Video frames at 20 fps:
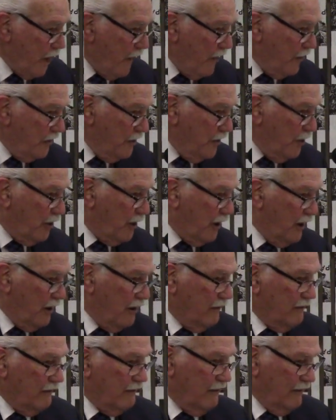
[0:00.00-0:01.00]
you
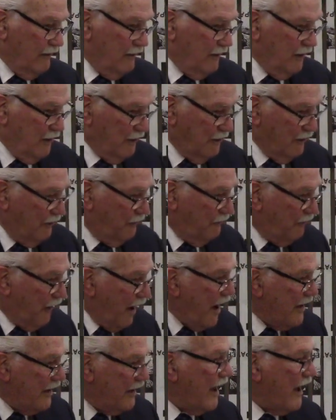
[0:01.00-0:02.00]
can
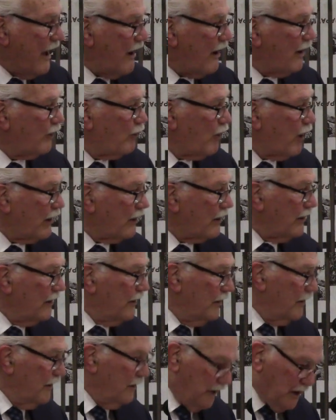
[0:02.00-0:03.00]
find out what
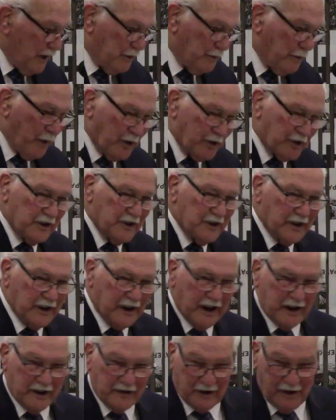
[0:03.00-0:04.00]
this person
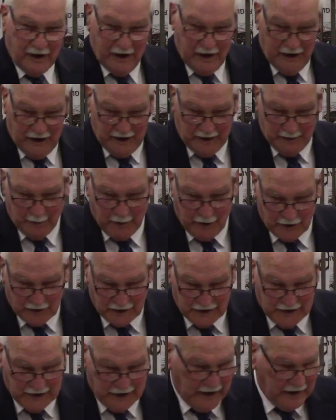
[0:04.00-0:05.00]
says and then this
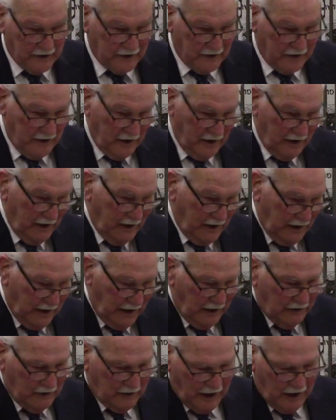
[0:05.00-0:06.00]
person says and
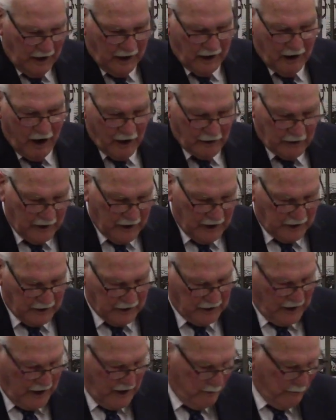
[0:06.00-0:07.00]
he, he contradicts
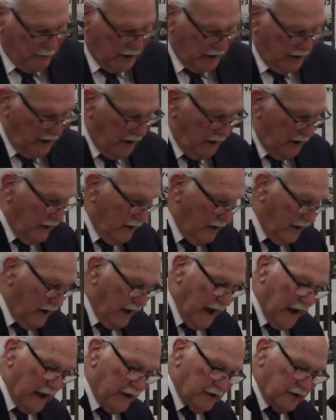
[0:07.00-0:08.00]
him and he
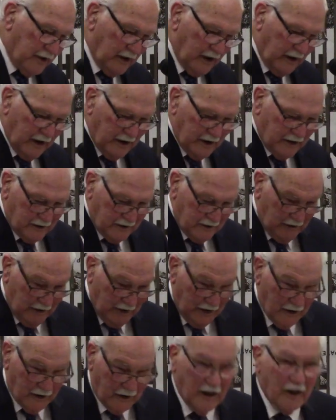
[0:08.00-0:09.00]
adds to his and you
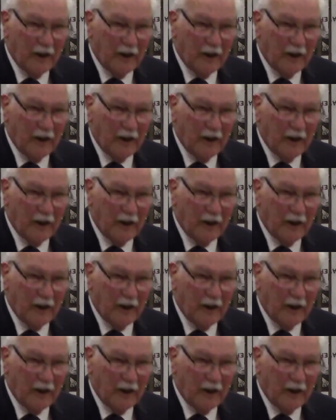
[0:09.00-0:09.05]
know